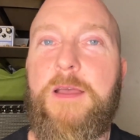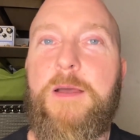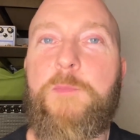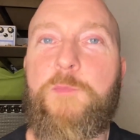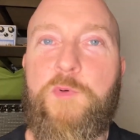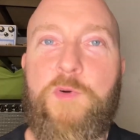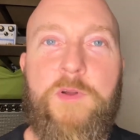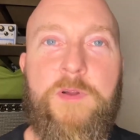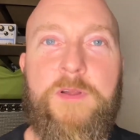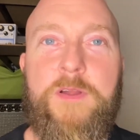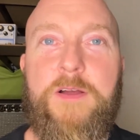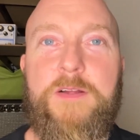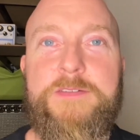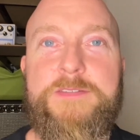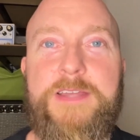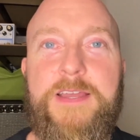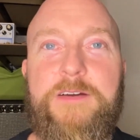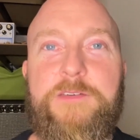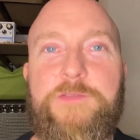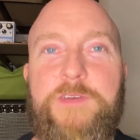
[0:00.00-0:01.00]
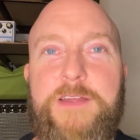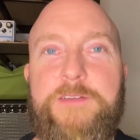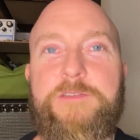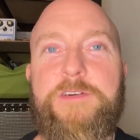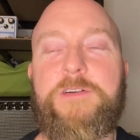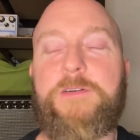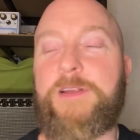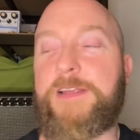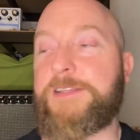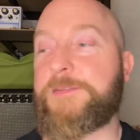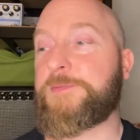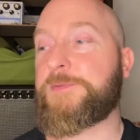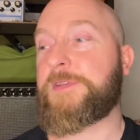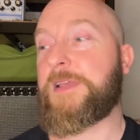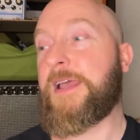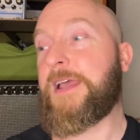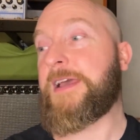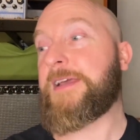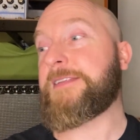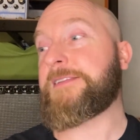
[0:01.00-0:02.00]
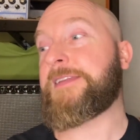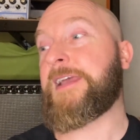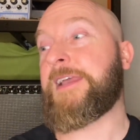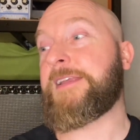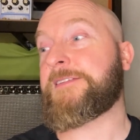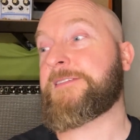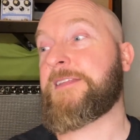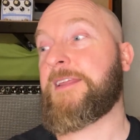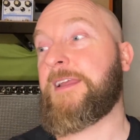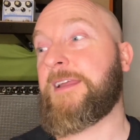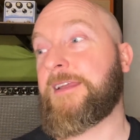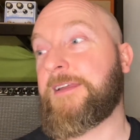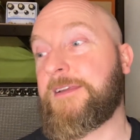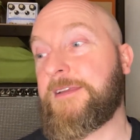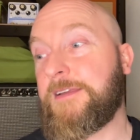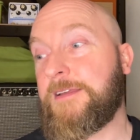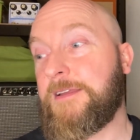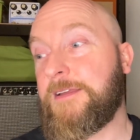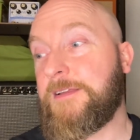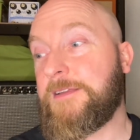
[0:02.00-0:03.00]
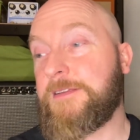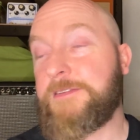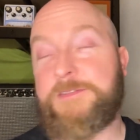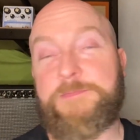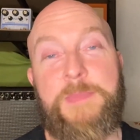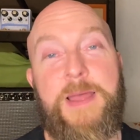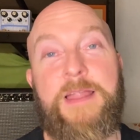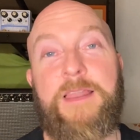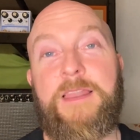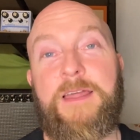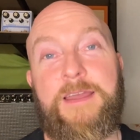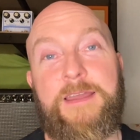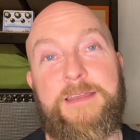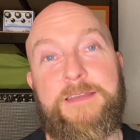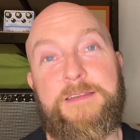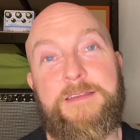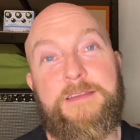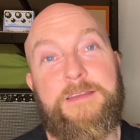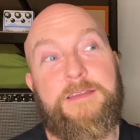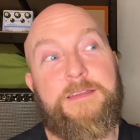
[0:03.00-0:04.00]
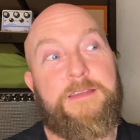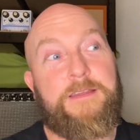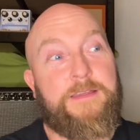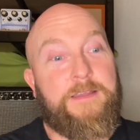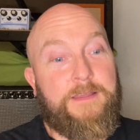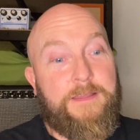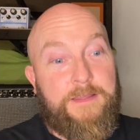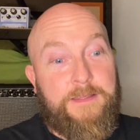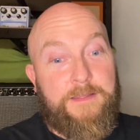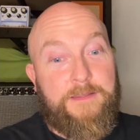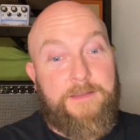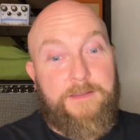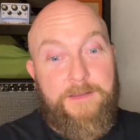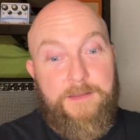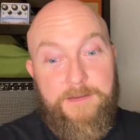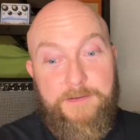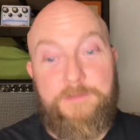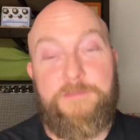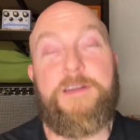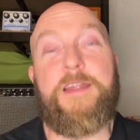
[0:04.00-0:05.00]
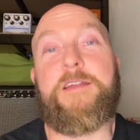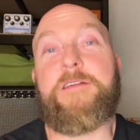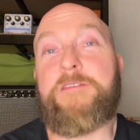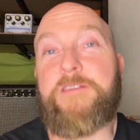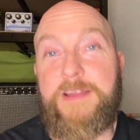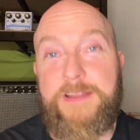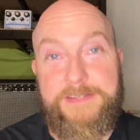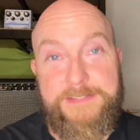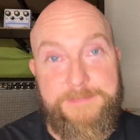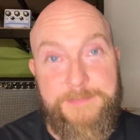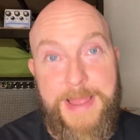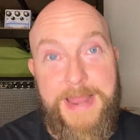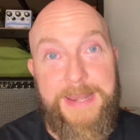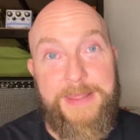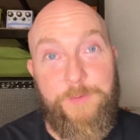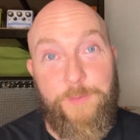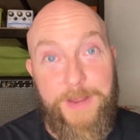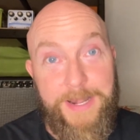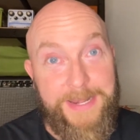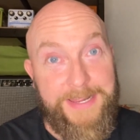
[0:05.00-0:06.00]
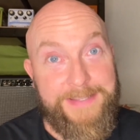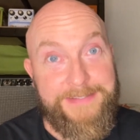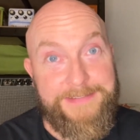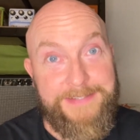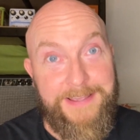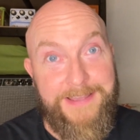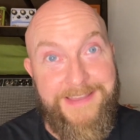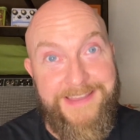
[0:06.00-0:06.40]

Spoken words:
prawn cocktail flavour crisps taste like, smell like very, very smelly willies.